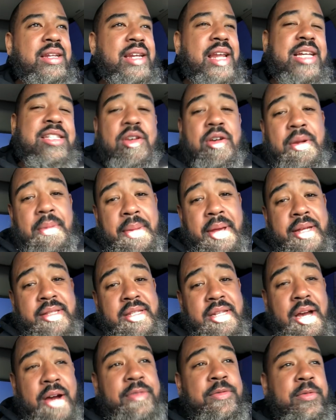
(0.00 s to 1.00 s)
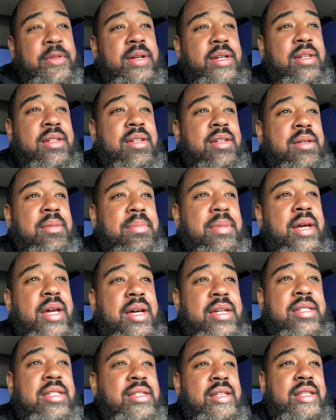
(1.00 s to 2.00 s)
that's going to be a tough one
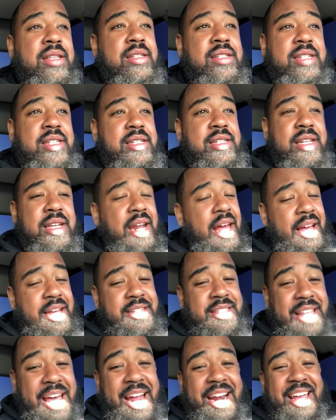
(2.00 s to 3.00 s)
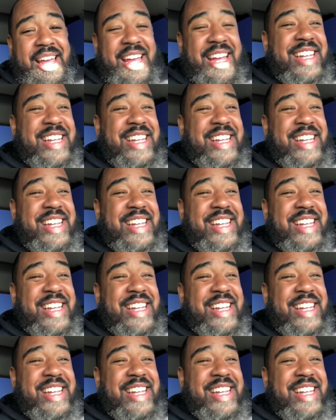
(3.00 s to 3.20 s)
because the CCNA is not an